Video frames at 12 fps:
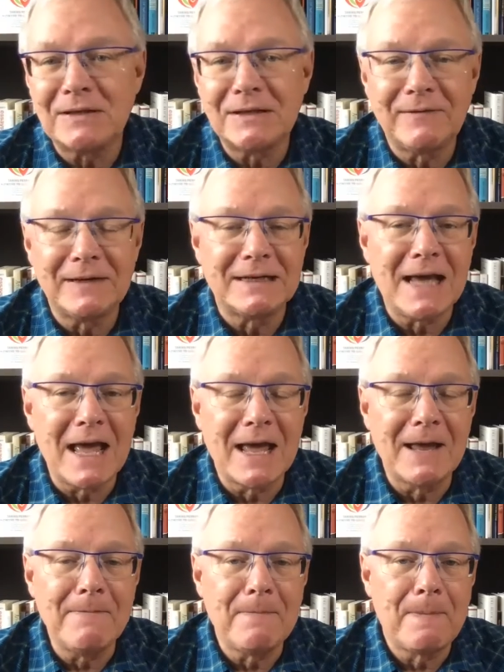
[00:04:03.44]
of the
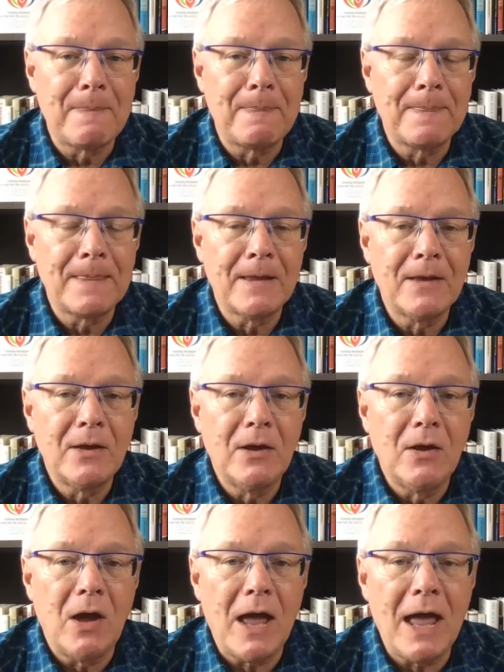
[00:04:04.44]
day,
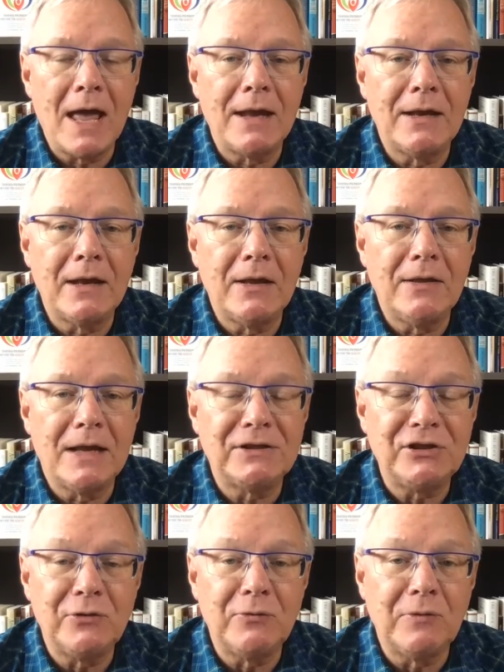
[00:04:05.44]
and that
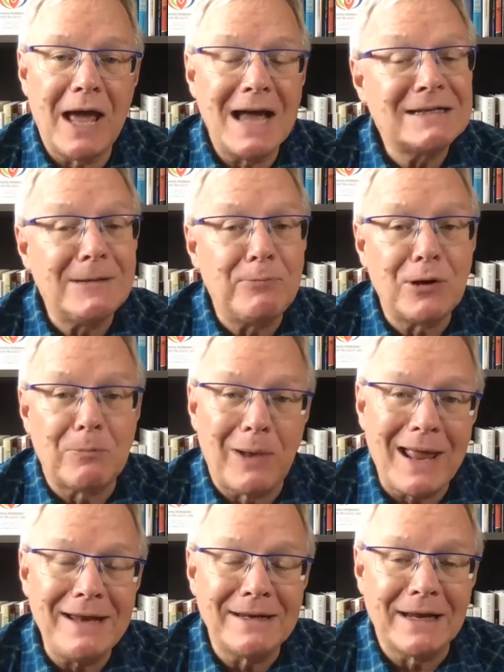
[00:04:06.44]
you actually put a
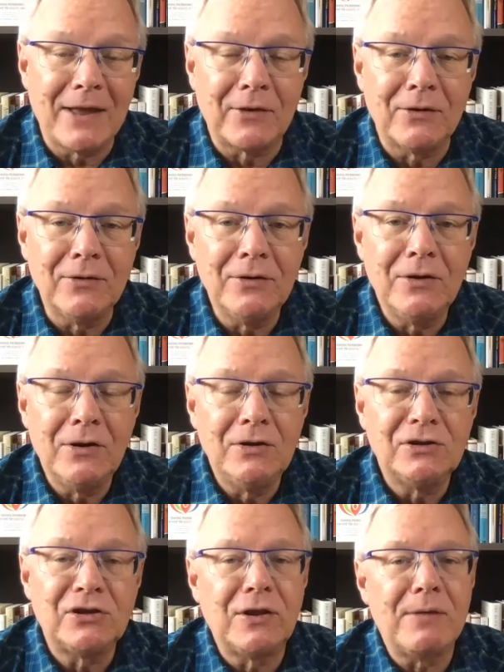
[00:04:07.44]
plan together
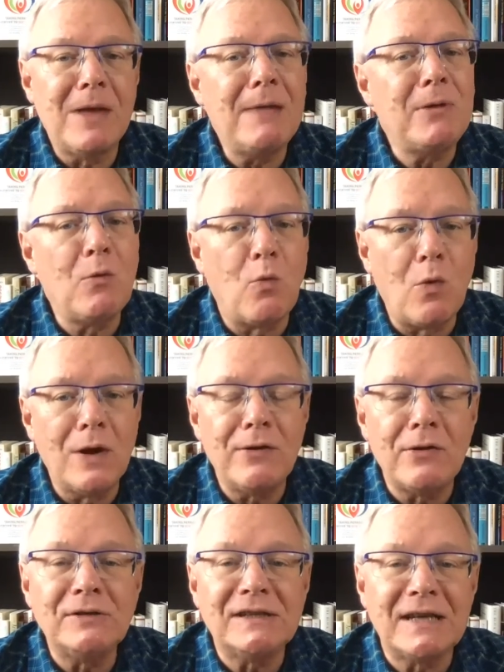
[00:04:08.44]
so that maybe one of
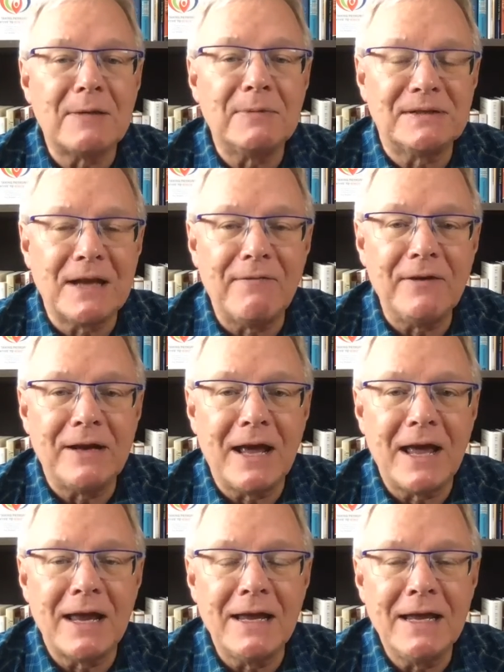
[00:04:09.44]
those segments every
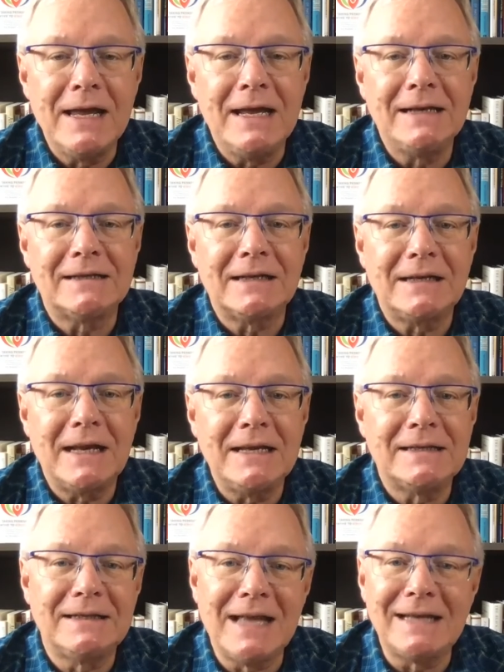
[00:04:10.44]
day is
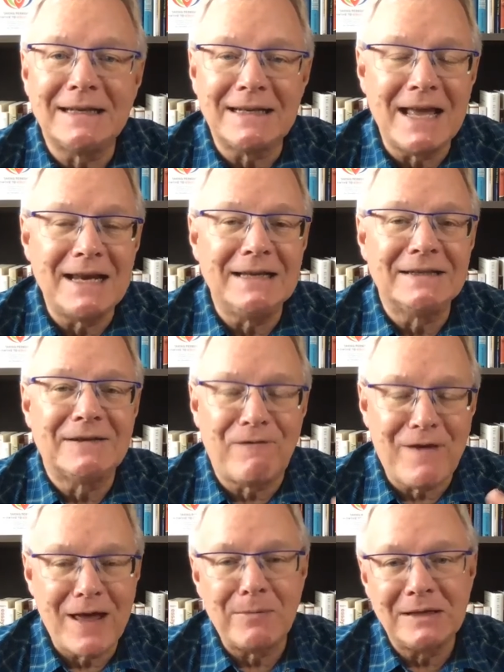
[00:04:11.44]
designated as
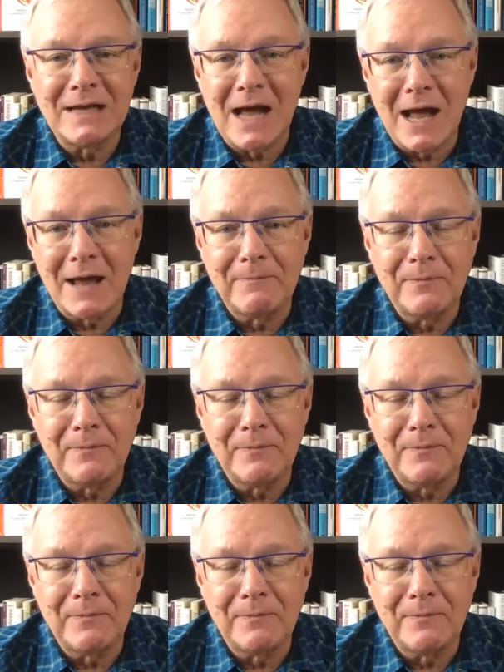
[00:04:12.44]
family time,